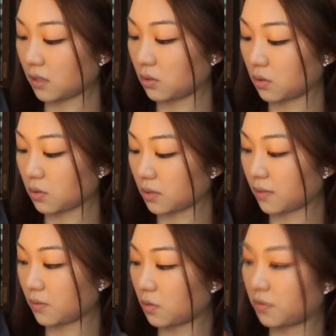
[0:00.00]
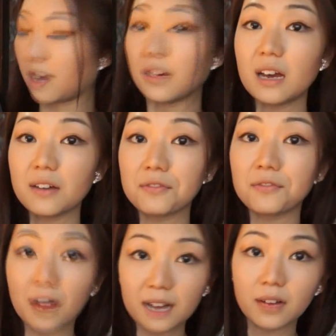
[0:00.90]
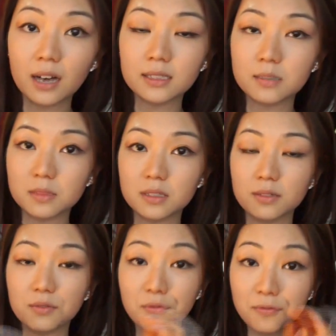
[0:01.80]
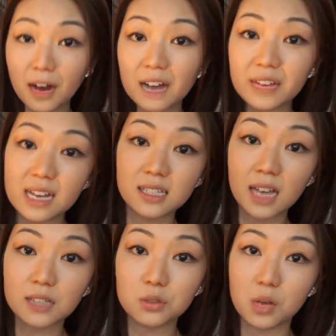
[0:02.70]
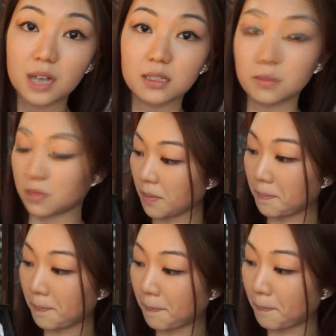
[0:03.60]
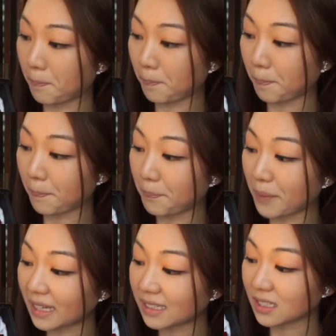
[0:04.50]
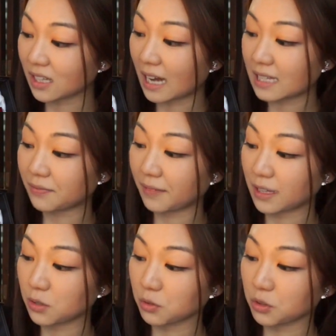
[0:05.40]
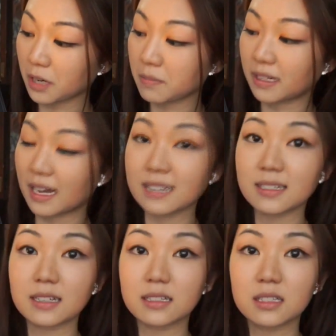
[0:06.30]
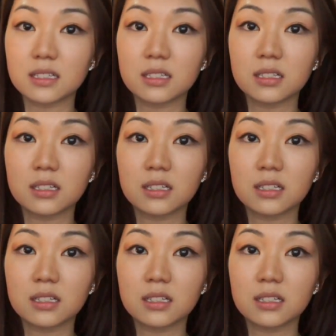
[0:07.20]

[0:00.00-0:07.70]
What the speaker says: 1, 2, 3, 4, 5. Five items. Five SK2 items. Big size facial treatment essence.